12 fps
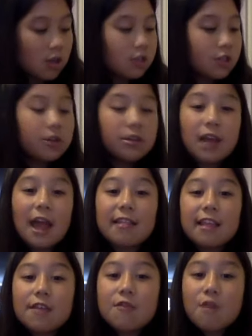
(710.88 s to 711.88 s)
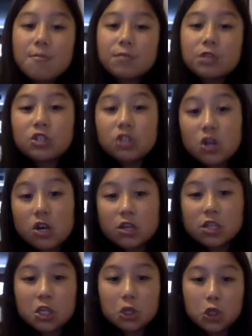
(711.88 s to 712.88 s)
You can get these from
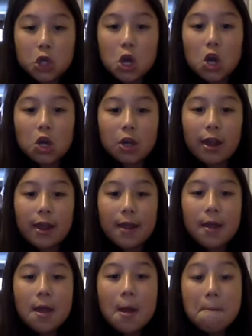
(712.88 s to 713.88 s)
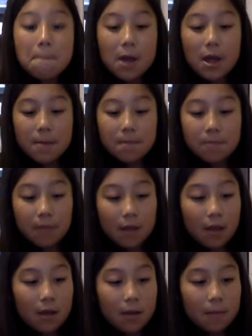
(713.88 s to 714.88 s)
Schnucks or Target, but
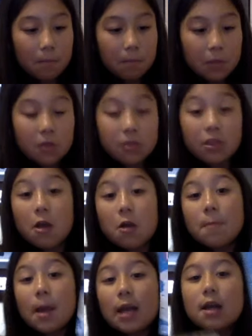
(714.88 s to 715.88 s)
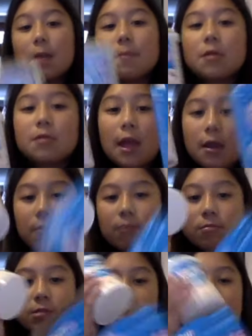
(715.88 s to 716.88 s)
there might not be like
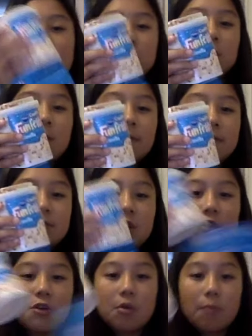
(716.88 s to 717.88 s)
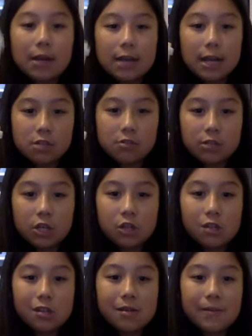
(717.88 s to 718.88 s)
stacked on top of each other or right next to each
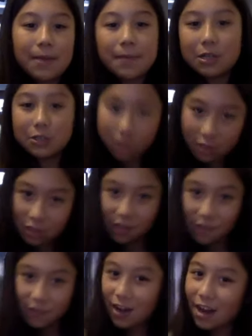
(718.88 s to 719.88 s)
other. They might be in totally different